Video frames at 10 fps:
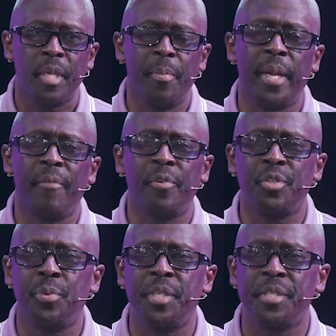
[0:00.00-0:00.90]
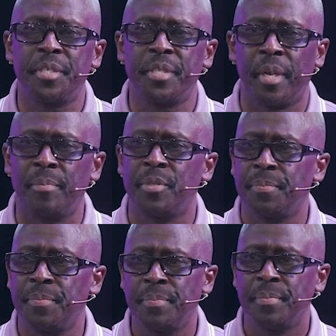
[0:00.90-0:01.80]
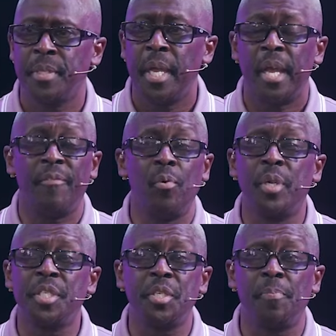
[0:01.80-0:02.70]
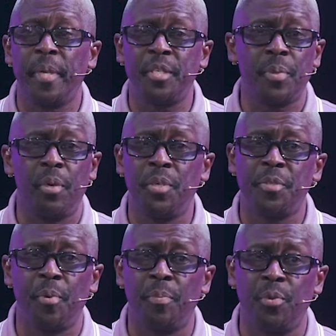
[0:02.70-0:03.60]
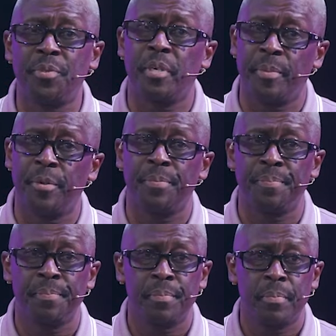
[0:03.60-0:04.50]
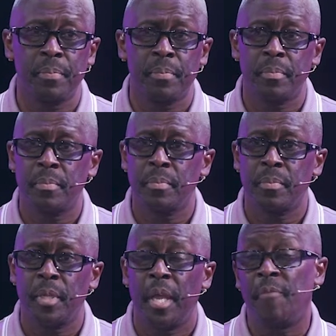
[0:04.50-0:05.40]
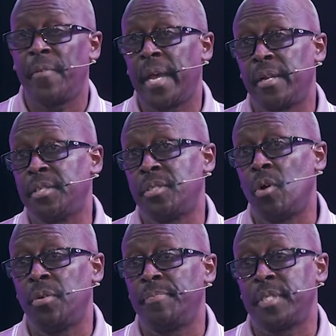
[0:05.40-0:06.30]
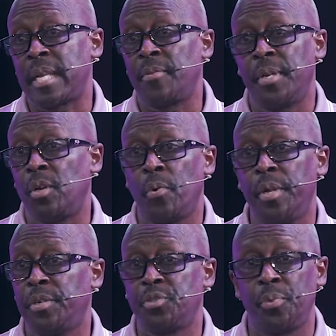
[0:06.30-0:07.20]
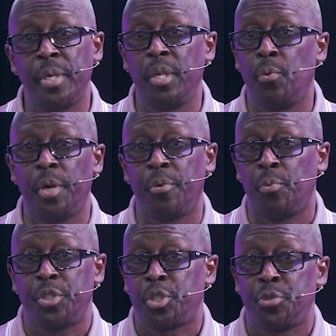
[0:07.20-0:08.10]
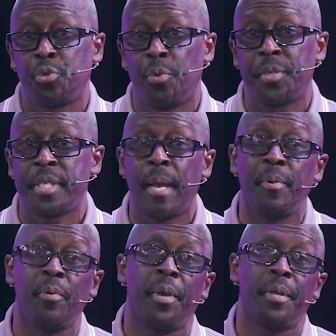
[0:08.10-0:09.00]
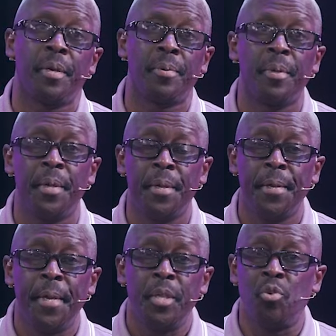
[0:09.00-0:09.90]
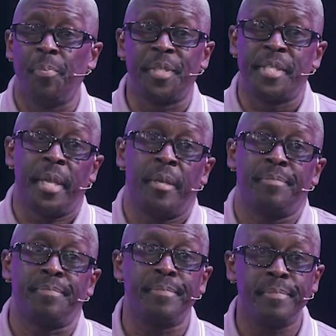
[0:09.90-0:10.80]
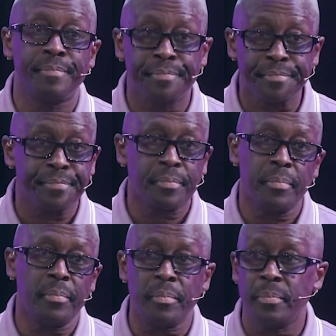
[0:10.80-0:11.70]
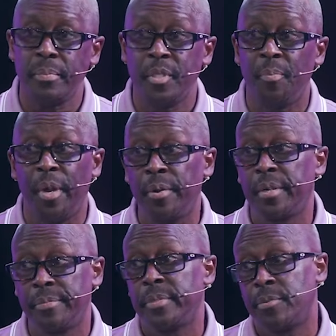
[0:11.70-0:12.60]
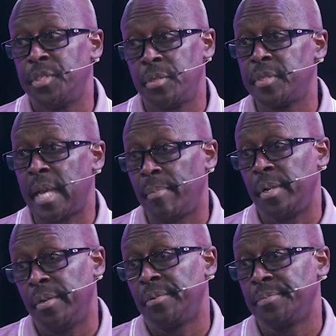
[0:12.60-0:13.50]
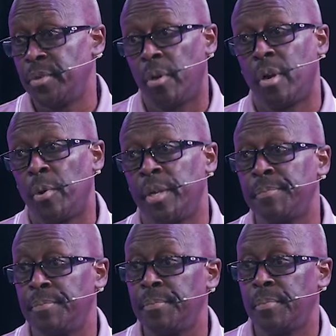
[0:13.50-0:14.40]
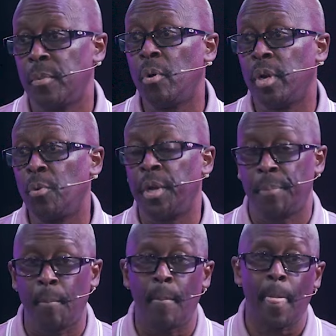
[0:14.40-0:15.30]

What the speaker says: I've been to Africa 26 times. And if you want to see a place where the Holy Spirit moves, come there. In fact, it's known south of the equator is really where church growth is happening right now. Europe is dead. America, well, we see what's happening here. We're on our way.